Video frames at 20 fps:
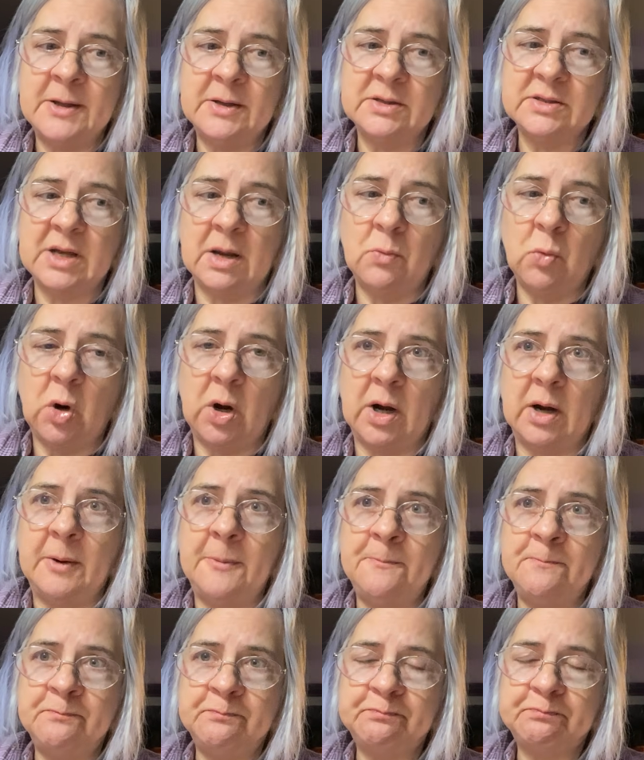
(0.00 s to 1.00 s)
somewhere,
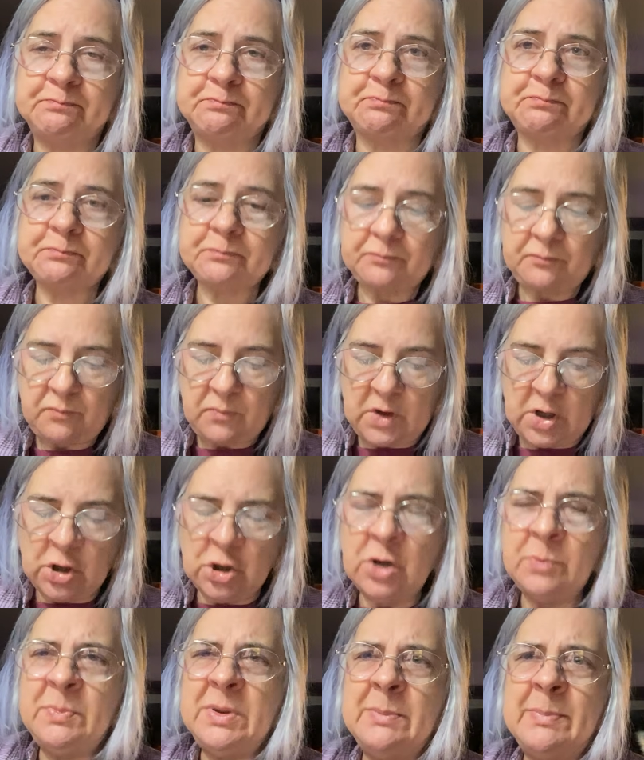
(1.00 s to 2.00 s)

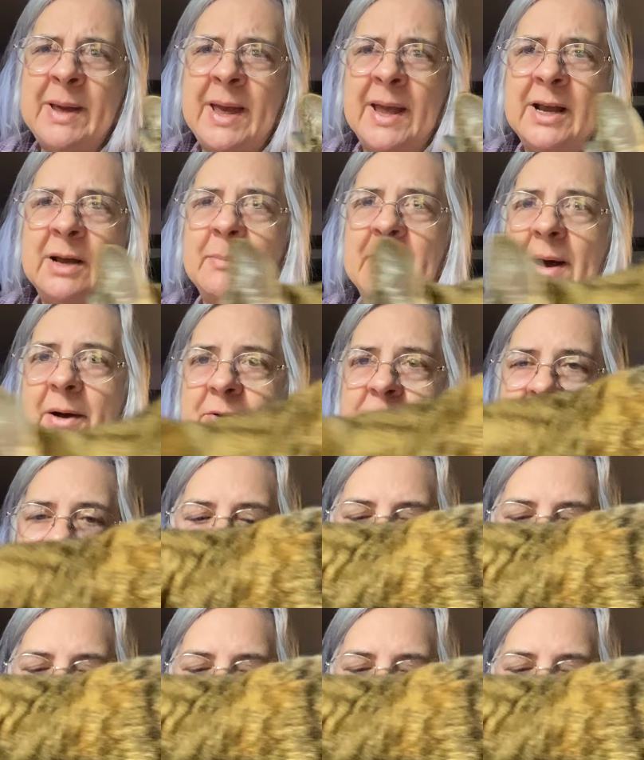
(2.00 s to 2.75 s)
you'd be paying about